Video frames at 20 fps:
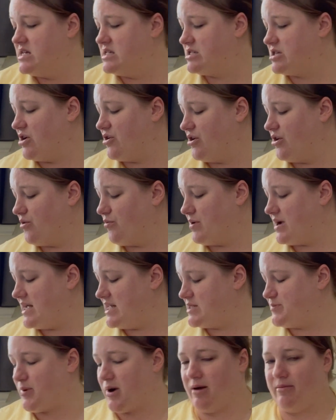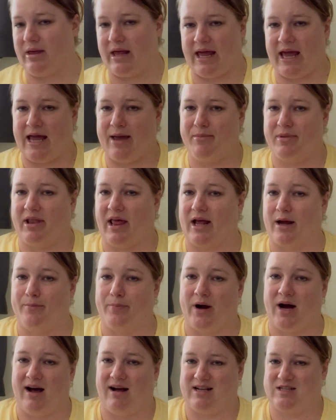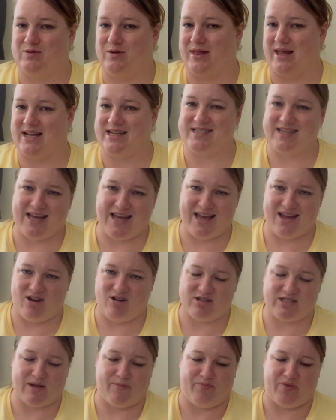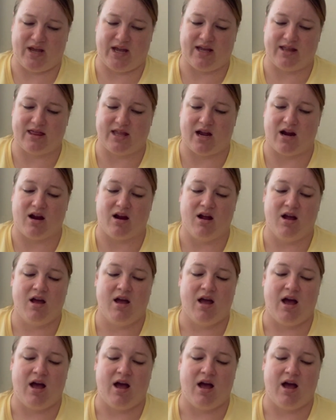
So your reeds probably came in like a box with like 10 or something in there.